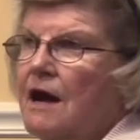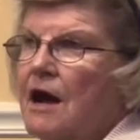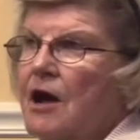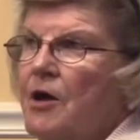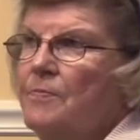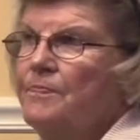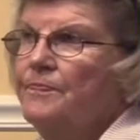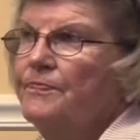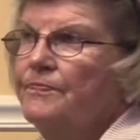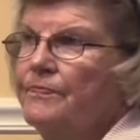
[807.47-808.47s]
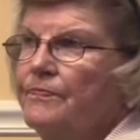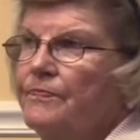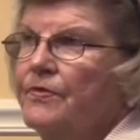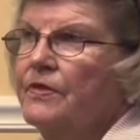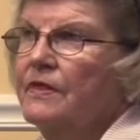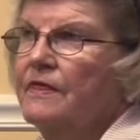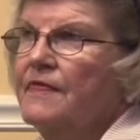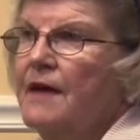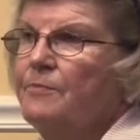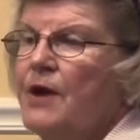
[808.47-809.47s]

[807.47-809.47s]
that